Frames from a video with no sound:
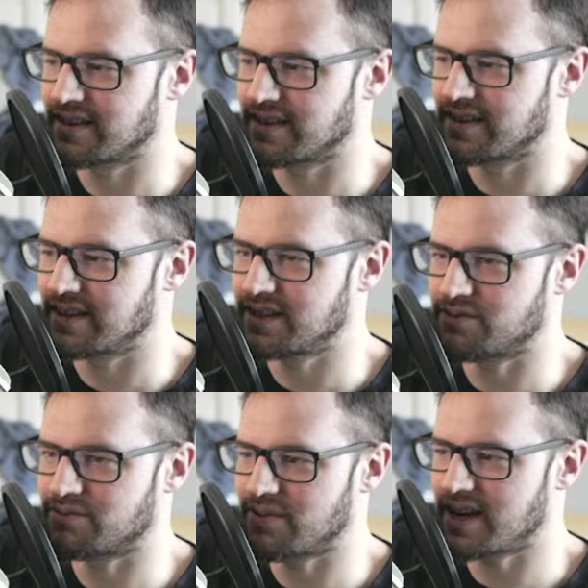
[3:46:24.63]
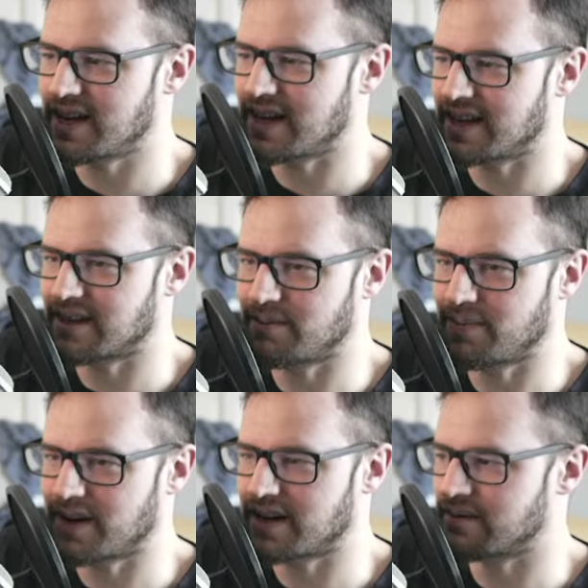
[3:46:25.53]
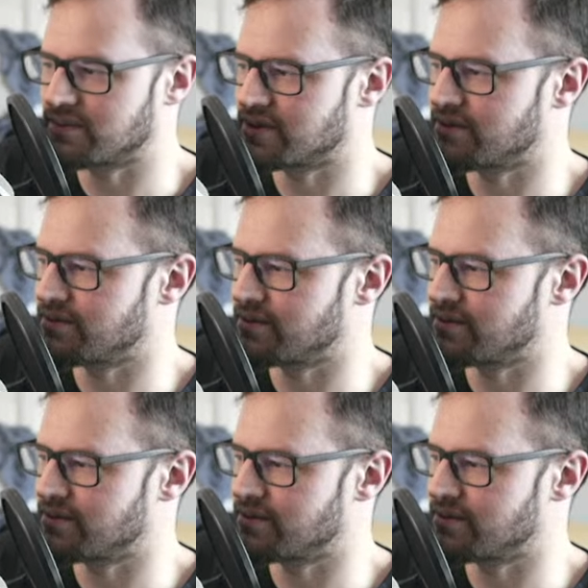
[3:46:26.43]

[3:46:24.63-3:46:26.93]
it's right at the bottom. So,